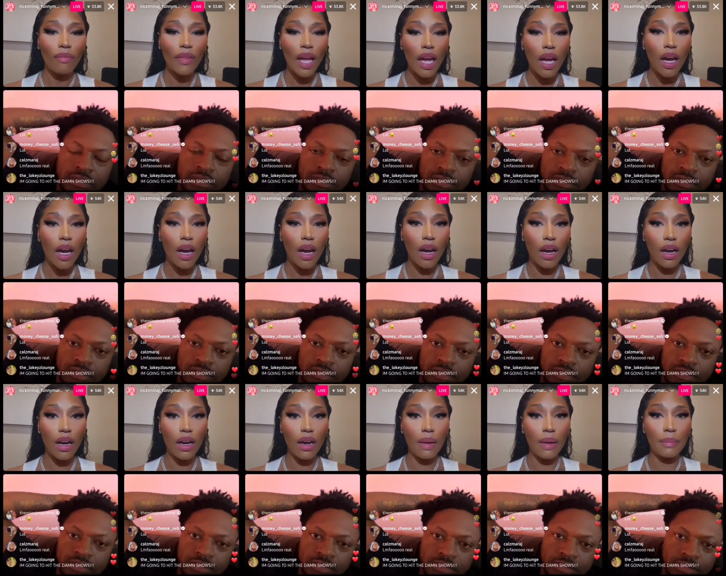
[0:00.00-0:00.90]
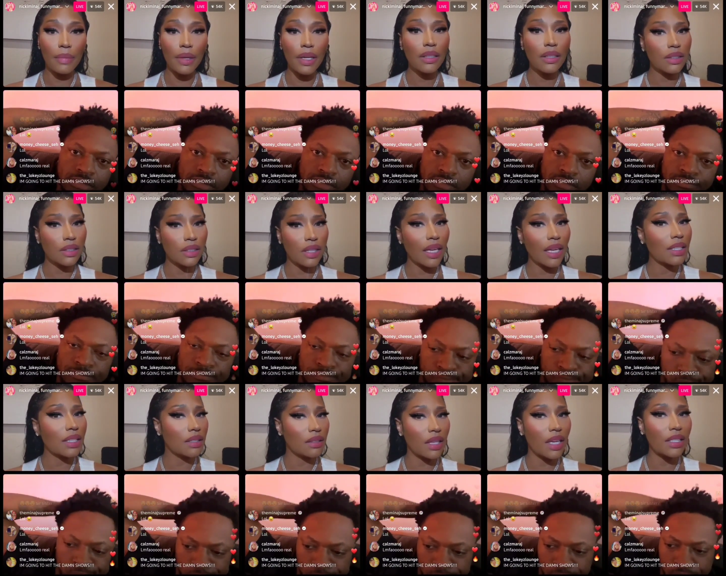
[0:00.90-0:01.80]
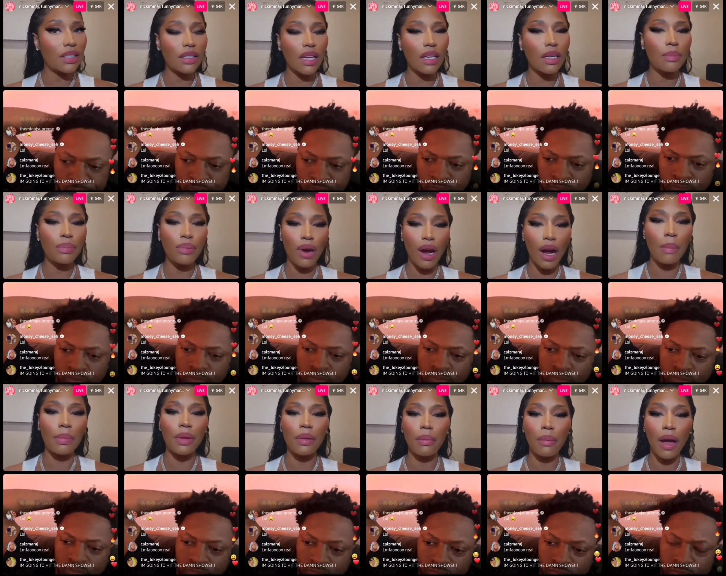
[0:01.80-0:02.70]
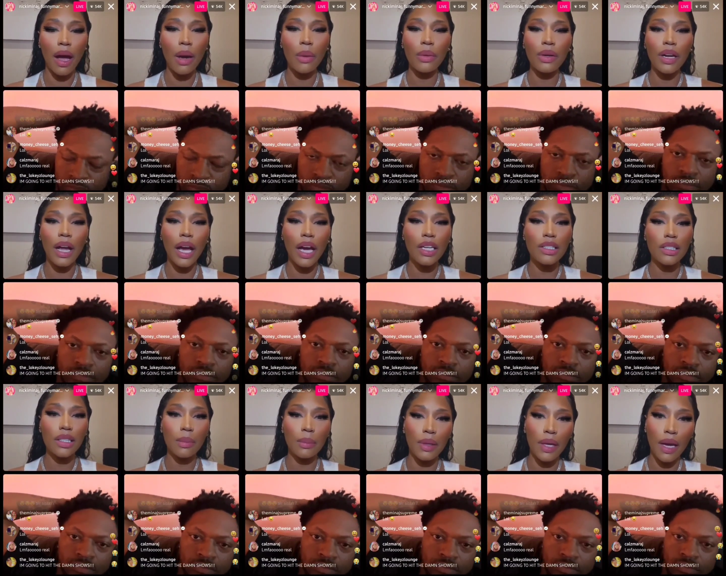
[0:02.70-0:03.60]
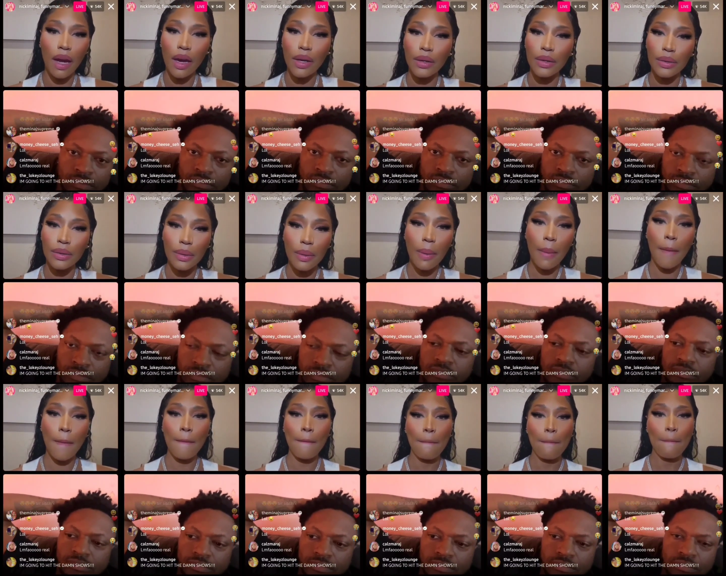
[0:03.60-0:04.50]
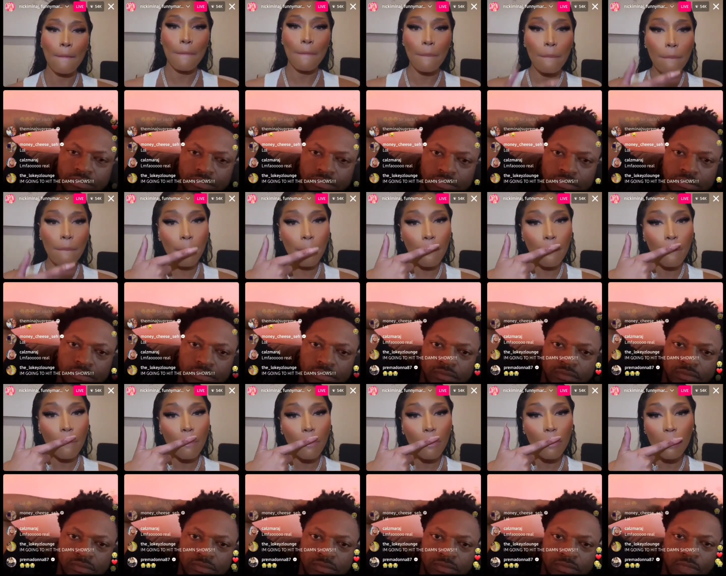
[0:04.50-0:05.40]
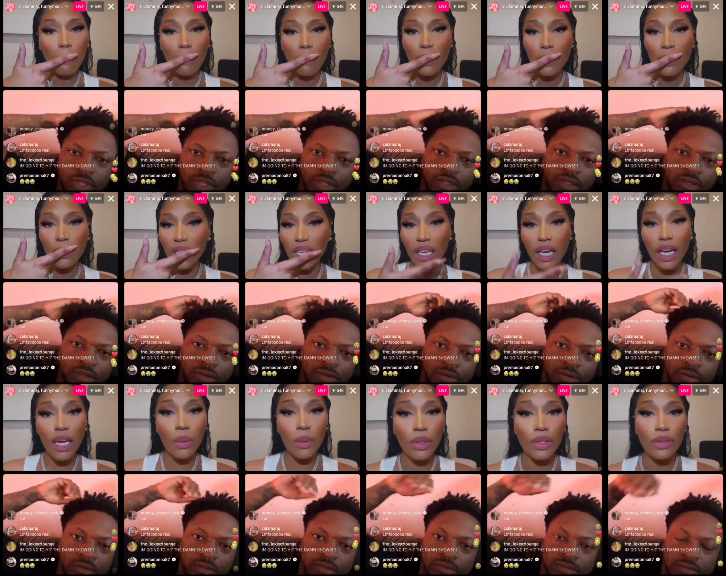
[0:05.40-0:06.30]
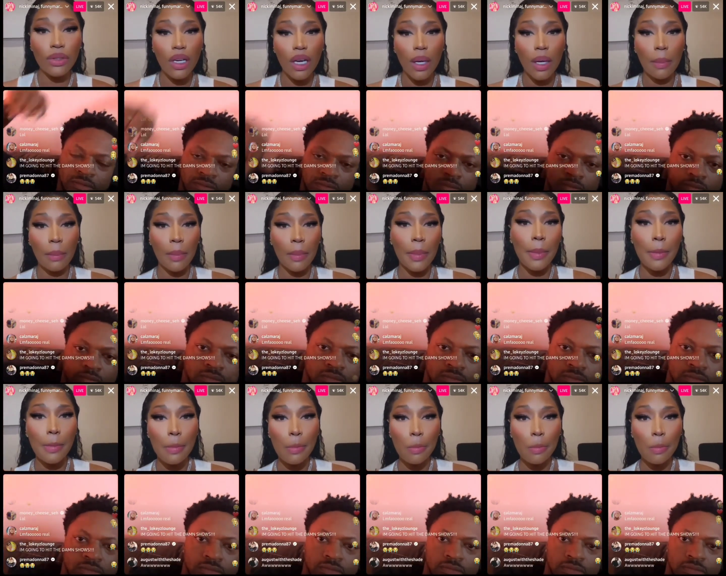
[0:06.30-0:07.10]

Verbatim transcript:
Speaker 1: um, that's that's not a problem. I would actually be honored. You, Thank you. You could get it when you come. Okay. Oh,